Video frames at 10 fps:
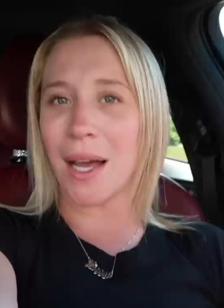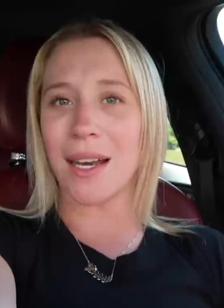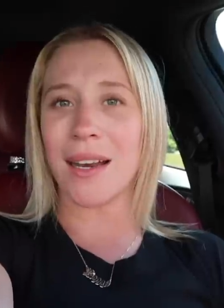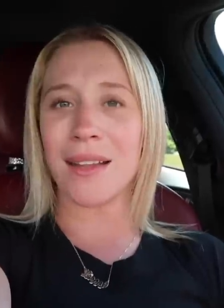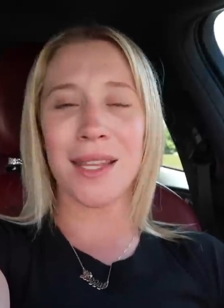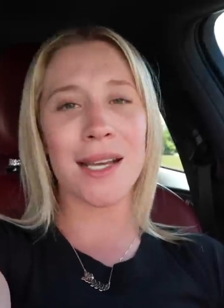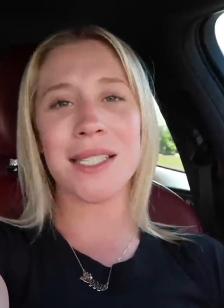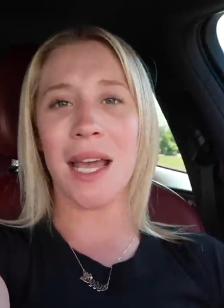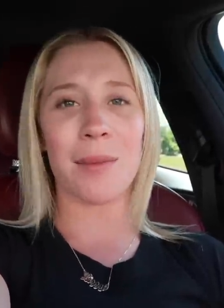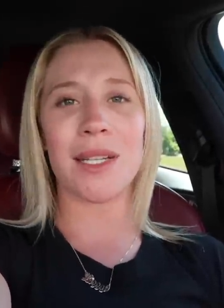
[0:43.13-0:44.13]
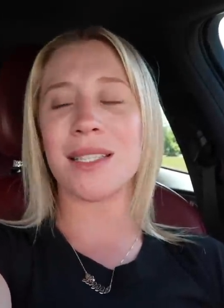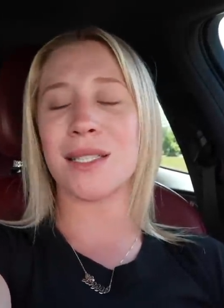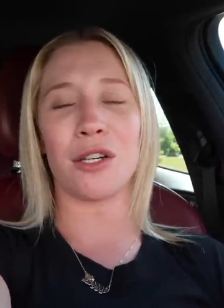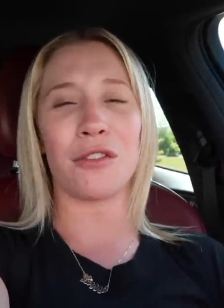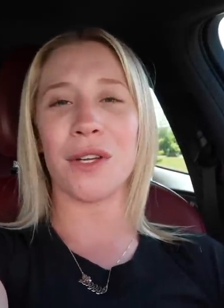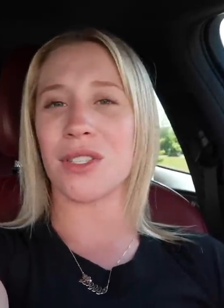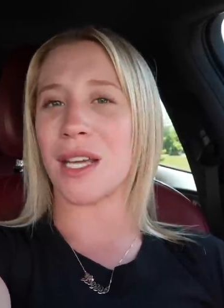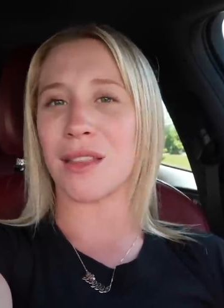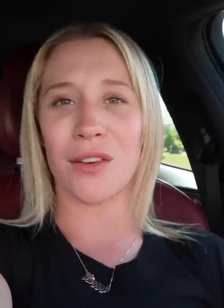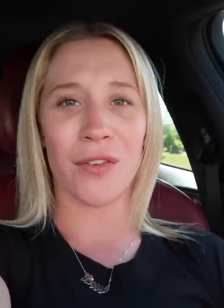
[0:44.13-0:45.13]
but the excitement still feels
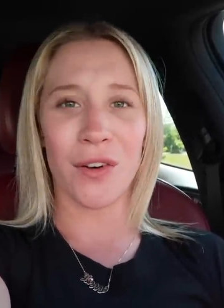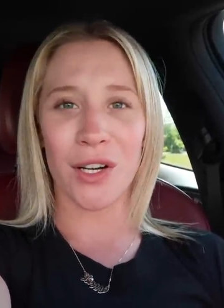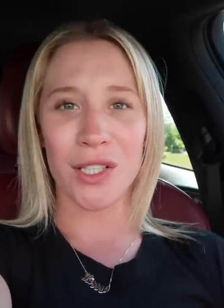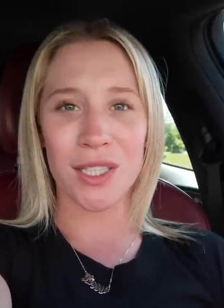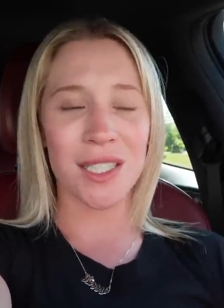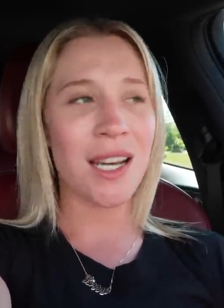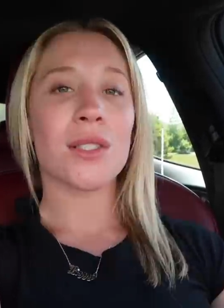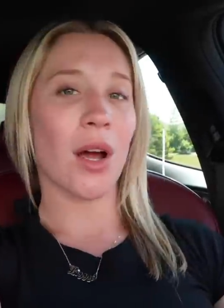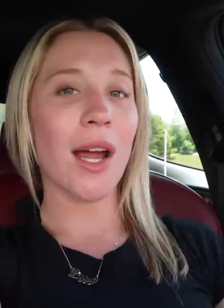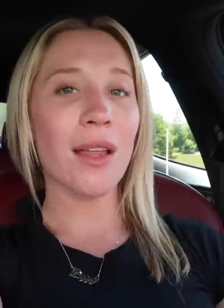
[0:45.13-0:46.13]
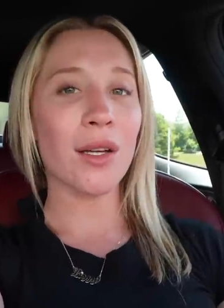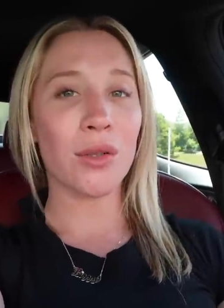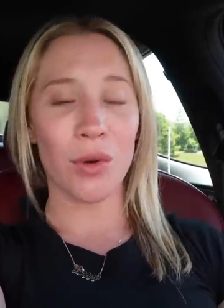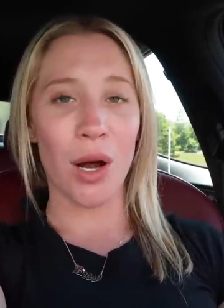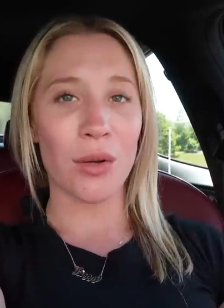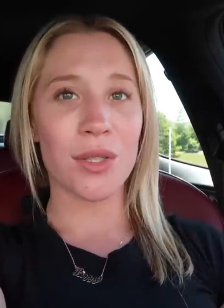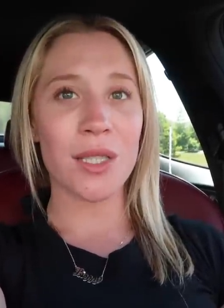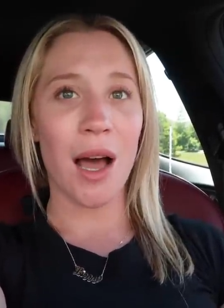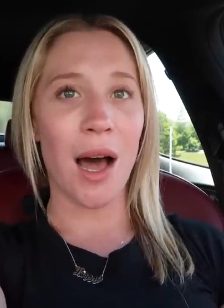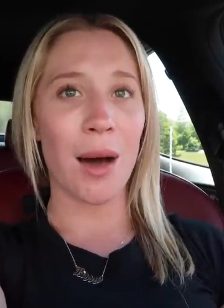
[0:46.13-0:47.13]
like the first. Sorry I look
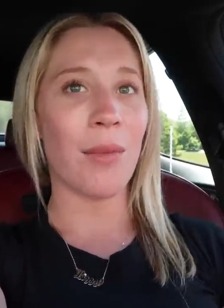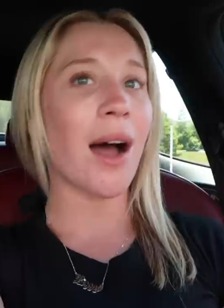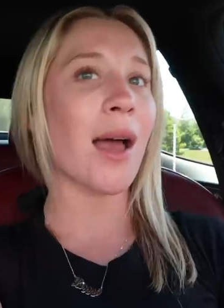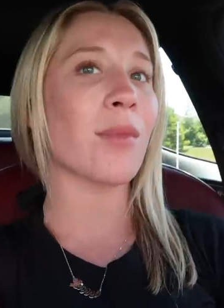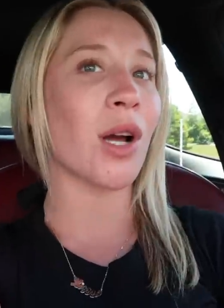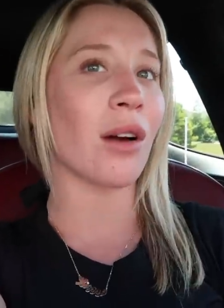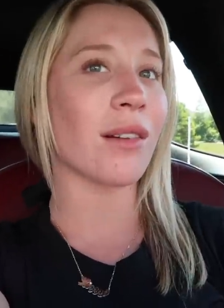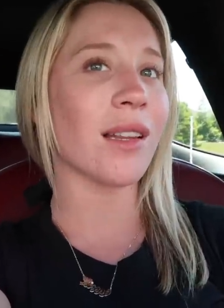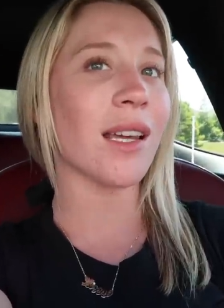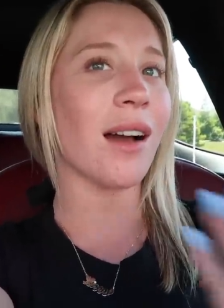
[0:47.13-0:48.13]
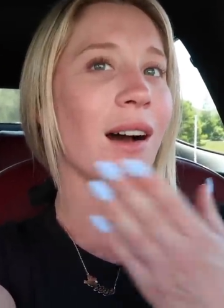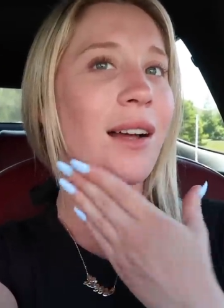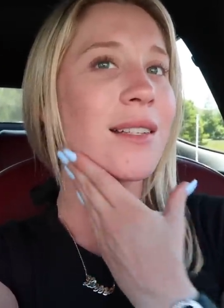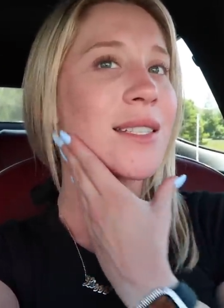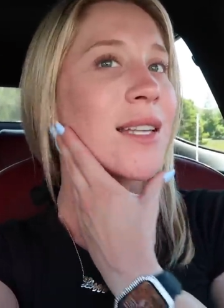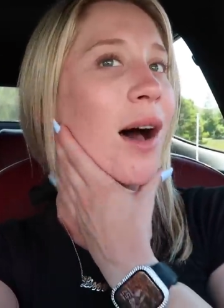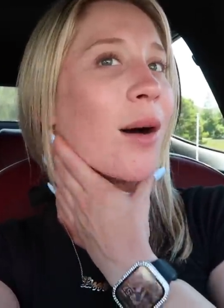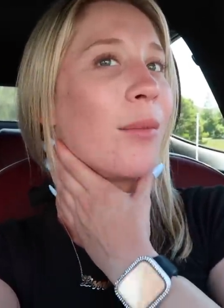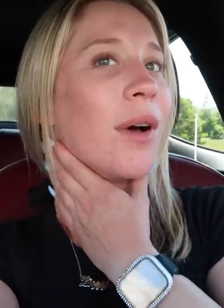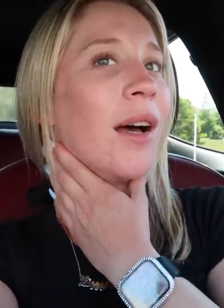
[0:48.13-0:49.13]
gross. I'm currently on
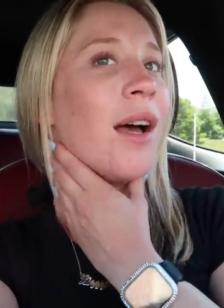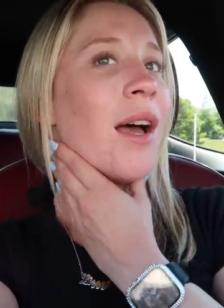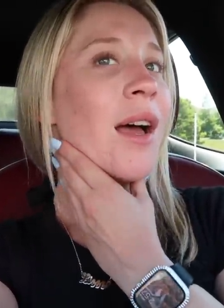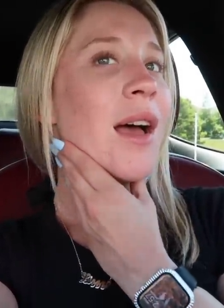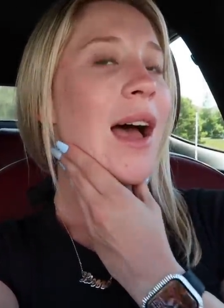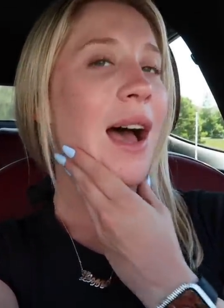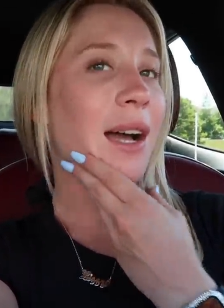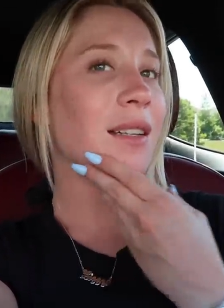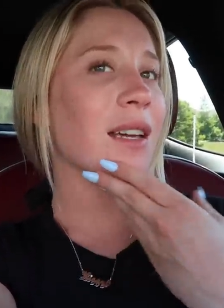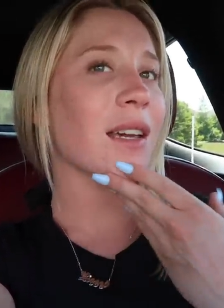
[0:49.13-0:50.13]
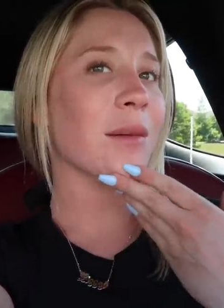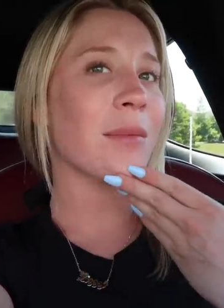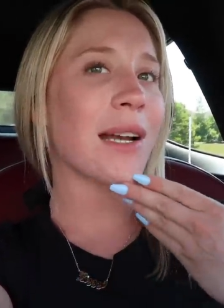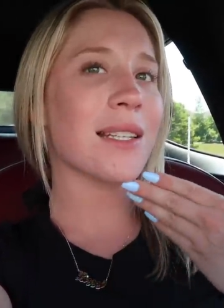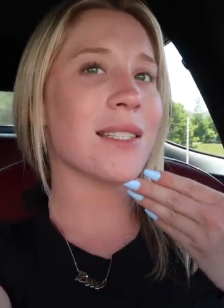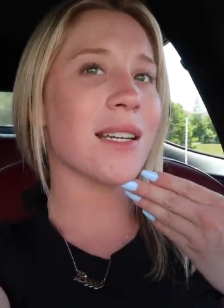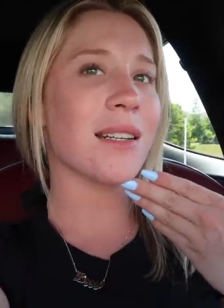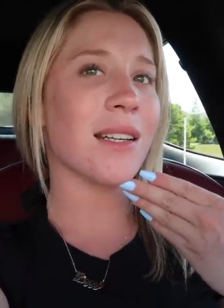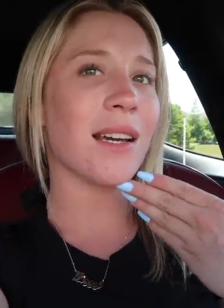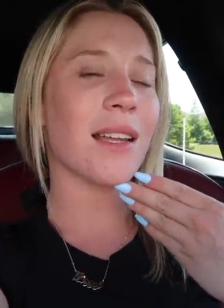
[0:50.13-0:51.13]
some acne
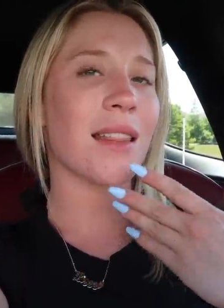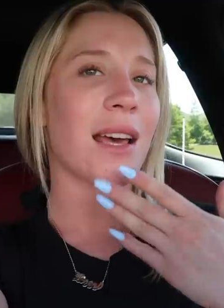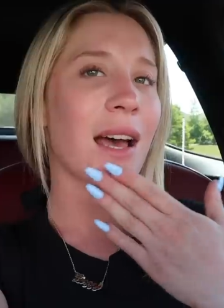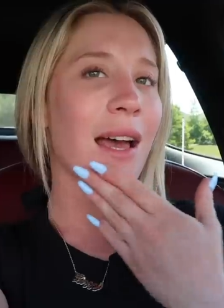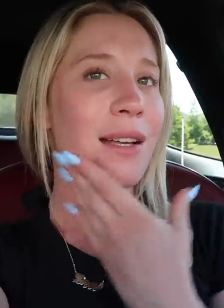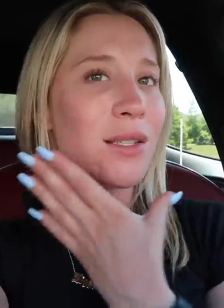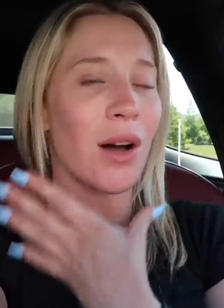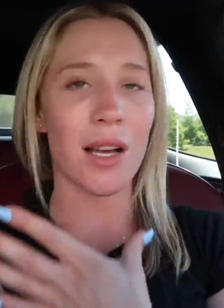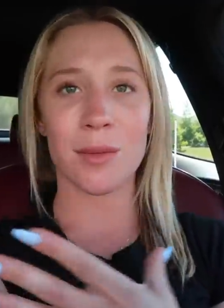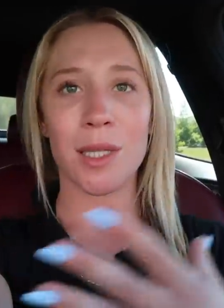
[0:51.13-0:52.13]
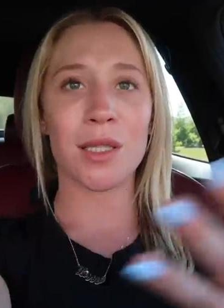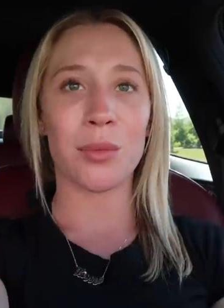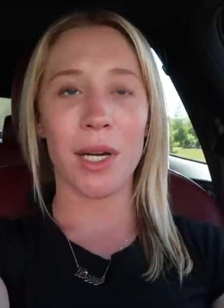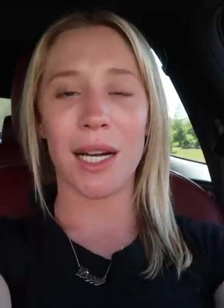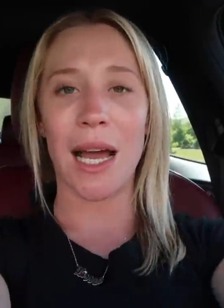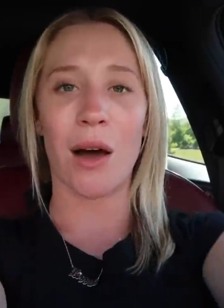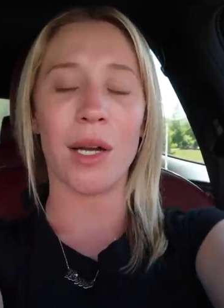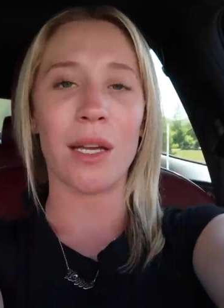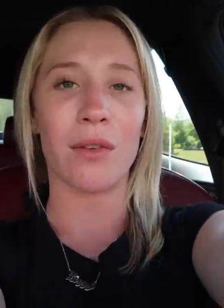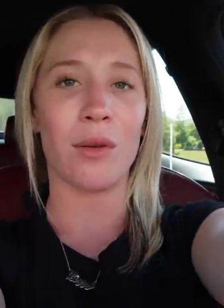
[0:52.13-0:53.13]
medicine that has caused me to break
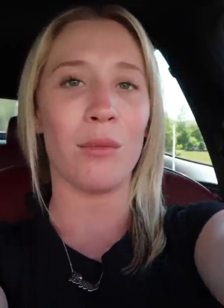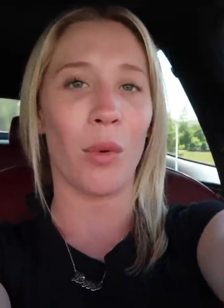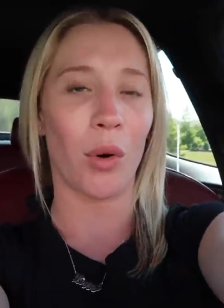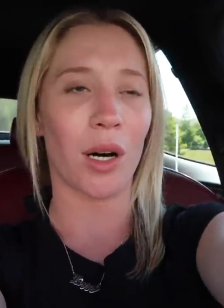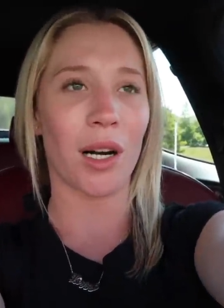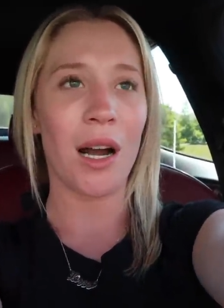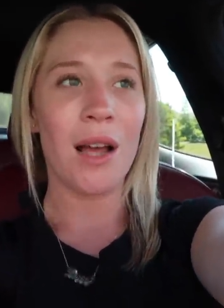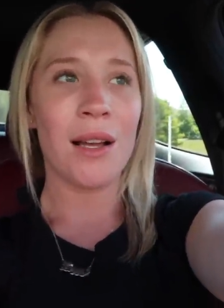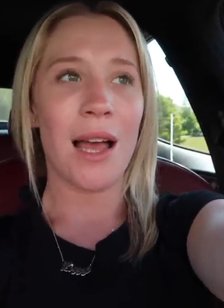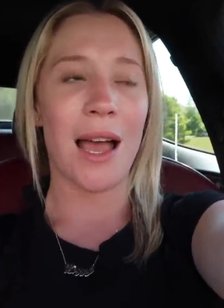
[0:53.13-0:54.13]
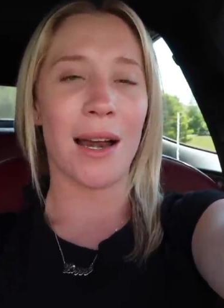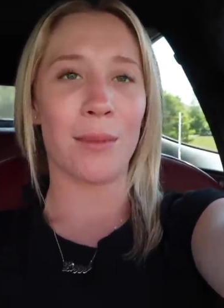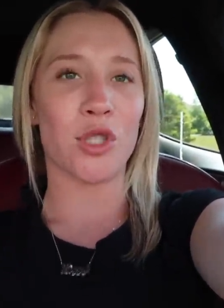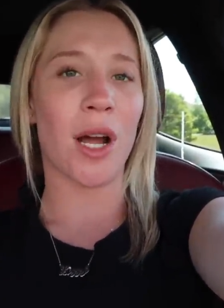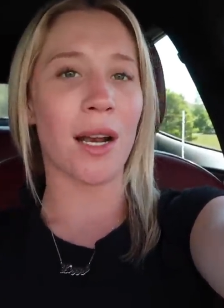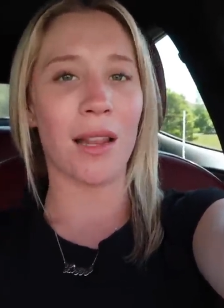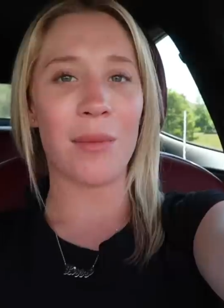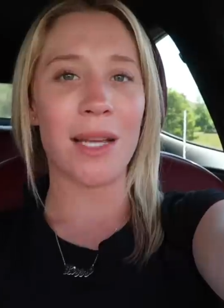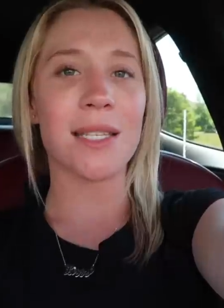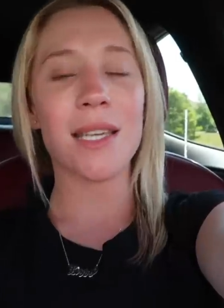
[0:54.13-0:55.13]
out even more, and I'm trying to
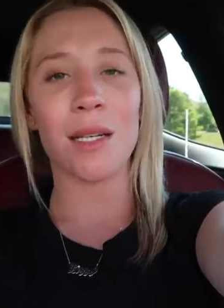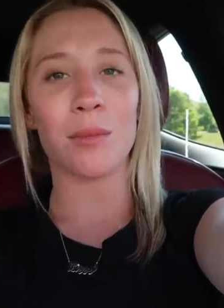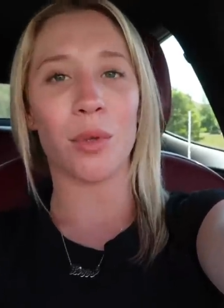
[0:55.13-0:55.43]
let my skin